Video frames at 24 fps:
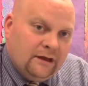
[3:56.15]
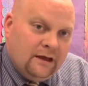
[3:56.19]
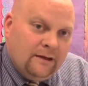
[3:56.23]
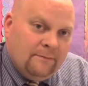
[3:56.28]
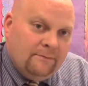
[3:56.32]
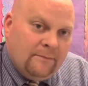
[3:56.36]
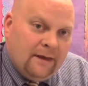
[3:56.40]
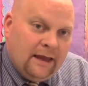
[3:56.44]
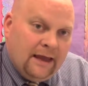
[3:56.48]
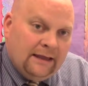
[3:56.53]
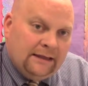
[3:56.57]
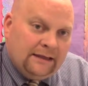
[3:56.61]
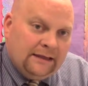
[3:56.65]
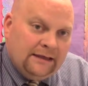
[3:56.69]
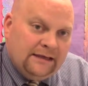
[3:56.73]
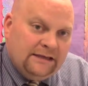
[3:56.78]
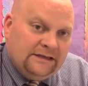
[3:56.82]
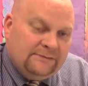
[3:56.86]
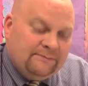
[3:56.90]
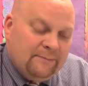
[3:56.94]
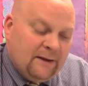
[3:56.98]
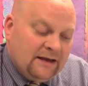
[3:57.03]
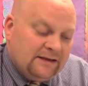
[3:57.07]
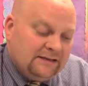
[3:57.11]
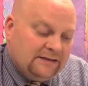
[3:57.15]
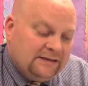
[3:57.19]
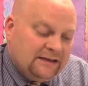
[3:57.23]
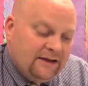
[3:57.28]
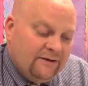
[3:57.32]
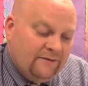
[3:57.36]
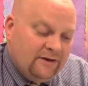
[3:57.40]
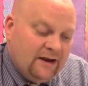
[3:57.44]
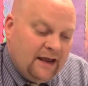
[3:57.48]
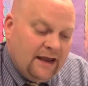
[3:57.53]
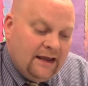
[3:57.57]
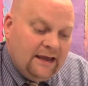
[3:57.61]
at least by
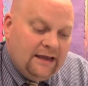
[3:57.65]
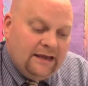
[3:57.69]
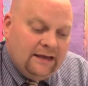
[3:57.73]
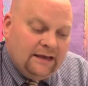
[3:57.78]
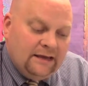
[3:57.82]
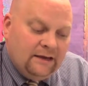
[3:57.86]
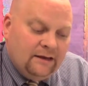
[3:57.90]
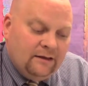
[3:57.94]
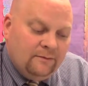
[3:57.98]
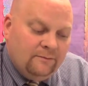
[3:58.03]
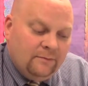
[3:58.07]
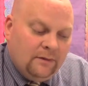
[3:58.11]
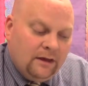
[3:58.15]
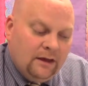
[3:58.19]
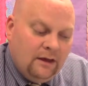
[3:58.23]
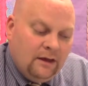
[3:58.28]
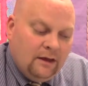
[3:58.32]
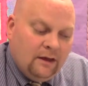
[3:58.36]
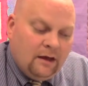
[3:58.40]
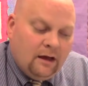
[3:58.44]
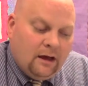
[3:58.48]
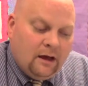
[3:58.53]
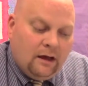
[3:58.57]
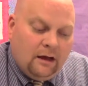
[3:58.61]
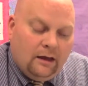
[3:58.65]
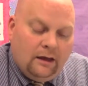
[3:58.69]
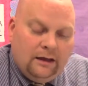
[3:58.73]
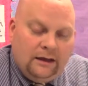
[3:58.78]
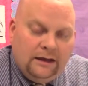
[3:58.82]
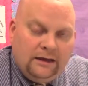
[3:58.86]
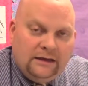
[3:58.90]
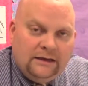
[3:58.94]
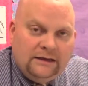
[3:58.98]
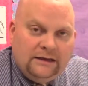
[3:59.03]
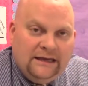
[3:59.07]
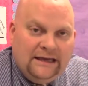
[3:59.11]
7 a.m.
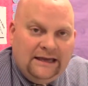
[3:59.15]
in